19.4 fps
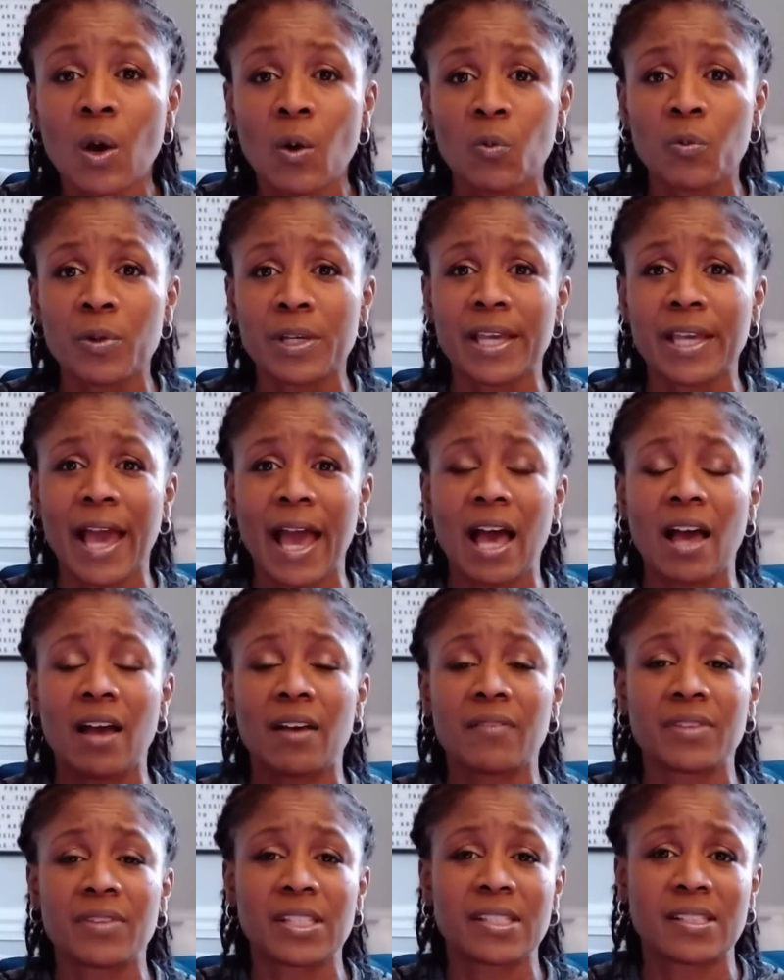we
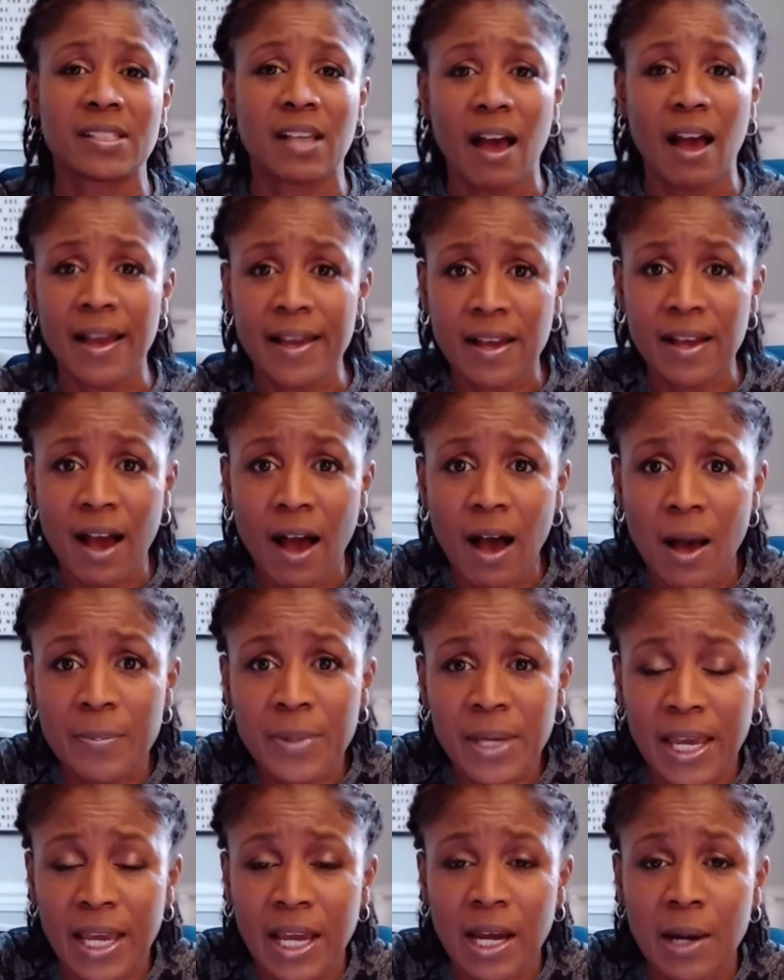have the sky cop
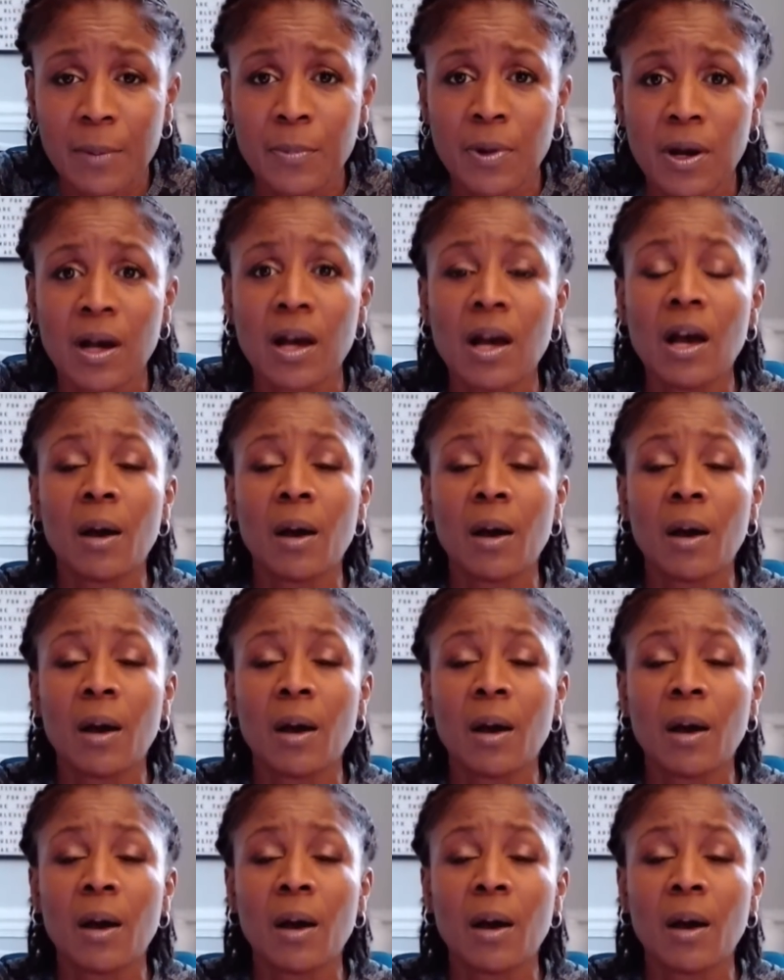camera,